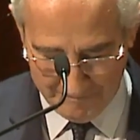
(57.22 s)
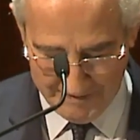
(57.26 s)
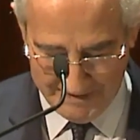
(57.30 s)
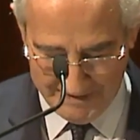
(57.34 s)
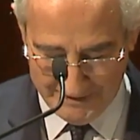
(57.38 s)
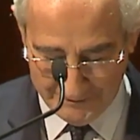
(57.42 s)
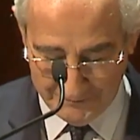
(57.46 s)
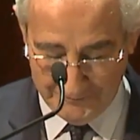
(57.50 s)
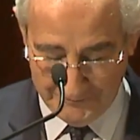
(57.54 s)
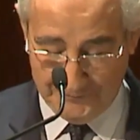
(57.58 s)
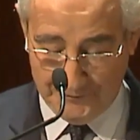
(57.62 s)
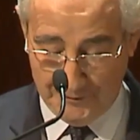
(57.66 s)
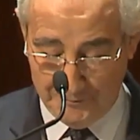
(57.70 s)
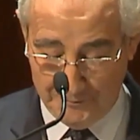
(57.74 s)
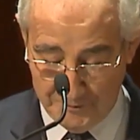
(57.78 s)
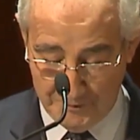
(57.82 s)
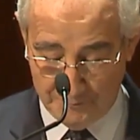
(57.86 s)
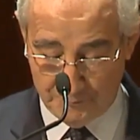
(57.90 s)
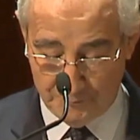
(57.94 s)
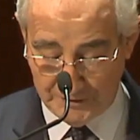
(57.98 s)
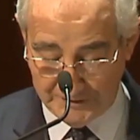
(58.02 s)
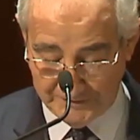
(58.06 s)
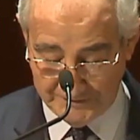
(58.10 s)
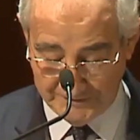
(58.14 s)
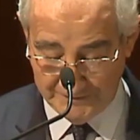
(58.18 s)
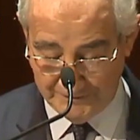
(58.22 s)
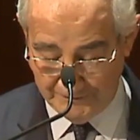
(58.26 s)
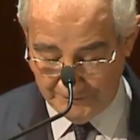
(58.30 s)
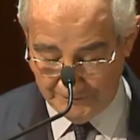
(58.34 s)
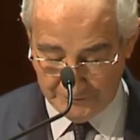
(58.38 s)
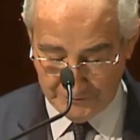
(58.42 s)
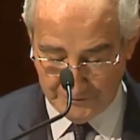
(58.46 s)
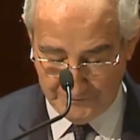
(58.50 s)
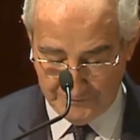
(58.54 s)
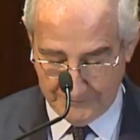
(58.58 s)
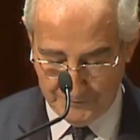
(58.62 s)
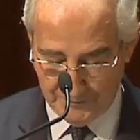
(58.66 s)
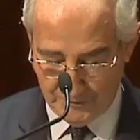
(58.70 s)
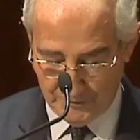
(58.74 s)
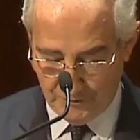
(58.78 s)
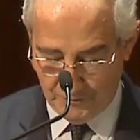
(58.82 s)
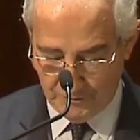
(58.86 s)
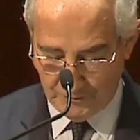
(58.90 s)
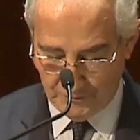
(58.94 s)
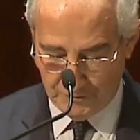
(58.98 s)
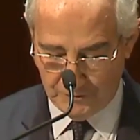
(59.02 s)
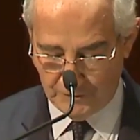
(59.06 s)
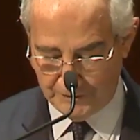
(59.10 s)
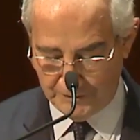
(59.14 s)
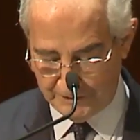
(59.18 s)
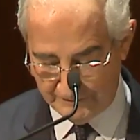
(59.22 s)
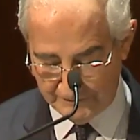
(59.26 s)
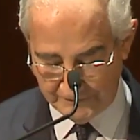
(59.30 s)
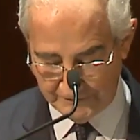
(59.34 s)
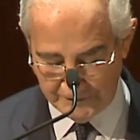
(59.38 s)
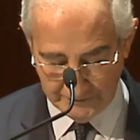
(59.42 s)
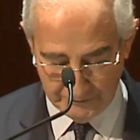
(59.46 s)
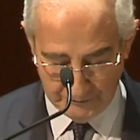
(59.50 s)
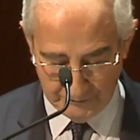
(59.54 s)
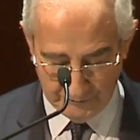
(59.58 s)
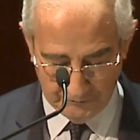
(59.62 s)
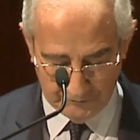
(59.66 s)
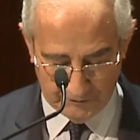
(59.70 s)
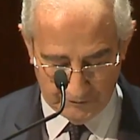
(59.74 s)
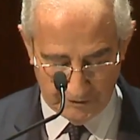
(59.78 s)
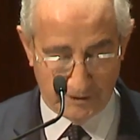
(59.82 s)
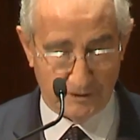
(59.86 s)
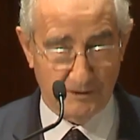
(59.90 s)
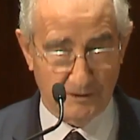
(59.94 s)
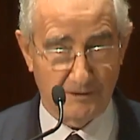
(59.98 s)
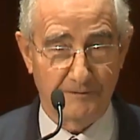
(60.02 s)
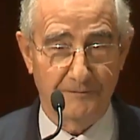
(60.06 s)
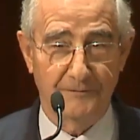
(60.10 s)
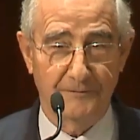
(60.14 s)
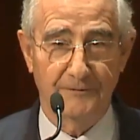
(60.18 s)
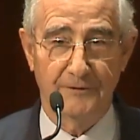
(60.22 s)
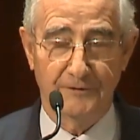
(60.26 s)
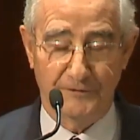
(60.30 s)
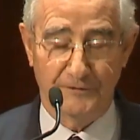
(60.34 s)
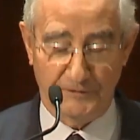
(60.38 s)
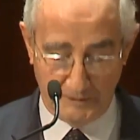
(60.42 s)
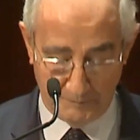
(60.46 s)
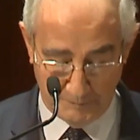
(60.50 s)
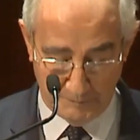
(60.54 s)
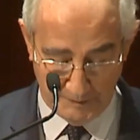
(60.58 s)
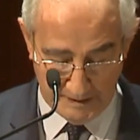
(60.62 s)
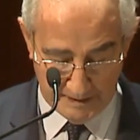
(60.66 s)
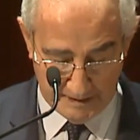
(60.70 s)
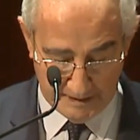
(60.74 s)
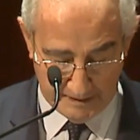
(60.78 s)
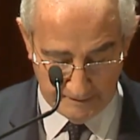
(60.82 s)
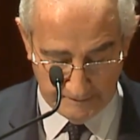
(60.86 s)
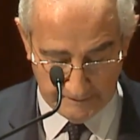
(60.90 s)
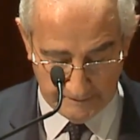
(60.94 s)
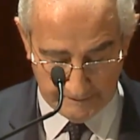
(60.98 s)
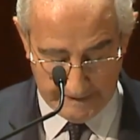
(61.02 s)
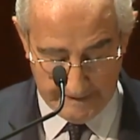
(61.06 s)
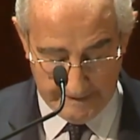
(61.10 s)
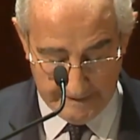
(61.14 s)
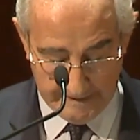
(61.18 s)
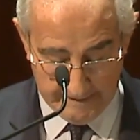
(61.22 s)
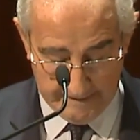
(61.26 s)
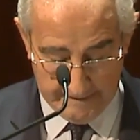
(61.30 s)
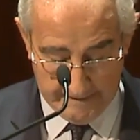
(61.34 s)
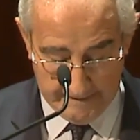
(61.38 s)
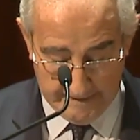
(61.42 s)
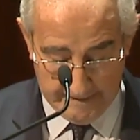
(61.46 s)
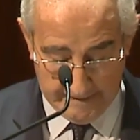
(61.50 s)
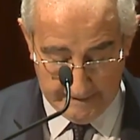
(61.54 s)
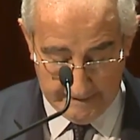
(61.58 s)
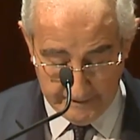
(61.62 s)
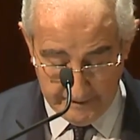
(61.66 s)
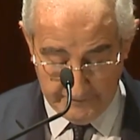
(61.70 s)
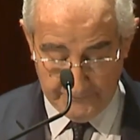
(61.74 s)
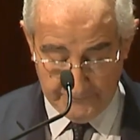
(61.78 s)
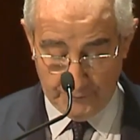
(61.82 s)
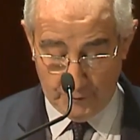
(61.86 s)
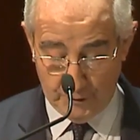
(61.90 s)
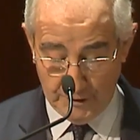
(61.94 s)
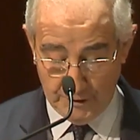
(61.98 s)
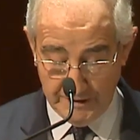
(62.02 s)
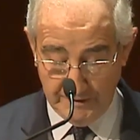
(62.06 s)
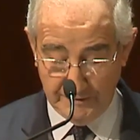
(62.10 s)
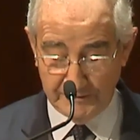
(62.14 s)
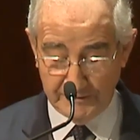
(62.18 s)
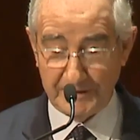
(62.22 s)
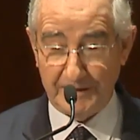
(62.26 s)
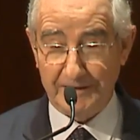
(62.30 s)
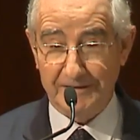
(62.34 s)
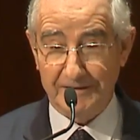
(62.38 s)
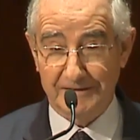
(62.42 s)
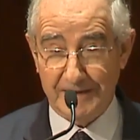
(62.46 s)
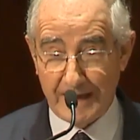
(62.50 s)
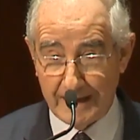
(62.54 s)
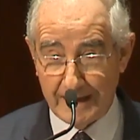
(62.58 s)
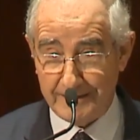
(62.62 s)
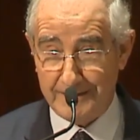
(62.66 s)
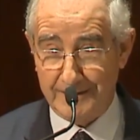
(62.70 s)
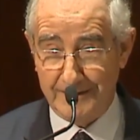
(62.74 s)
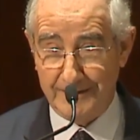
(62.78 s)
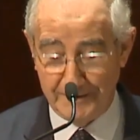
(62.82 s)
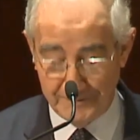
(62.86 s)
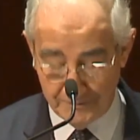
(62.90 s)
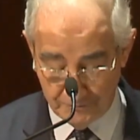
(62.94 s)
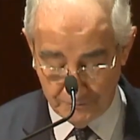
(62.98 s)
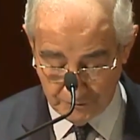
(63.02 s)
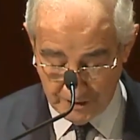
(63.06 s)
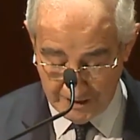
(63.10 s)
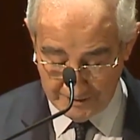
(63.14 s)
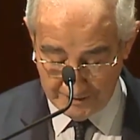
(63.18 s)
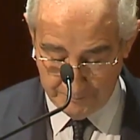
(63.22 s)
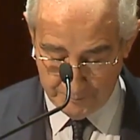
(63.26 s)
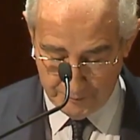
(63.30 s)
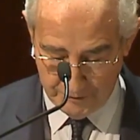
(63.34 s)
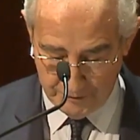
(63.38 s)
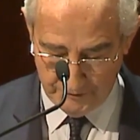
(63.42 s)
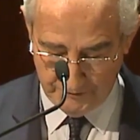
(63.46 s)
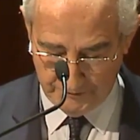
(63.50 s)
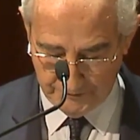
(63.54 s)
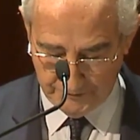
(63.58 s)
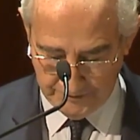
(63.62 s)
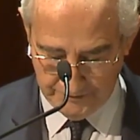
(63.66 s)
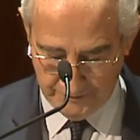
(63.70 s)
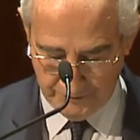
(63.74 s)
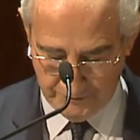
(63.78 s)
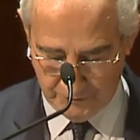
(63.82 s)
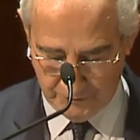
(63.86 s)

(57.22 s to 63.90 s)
and a former president of the Hong Kong Institute of the CPAs. And therefore, he is exactly the right person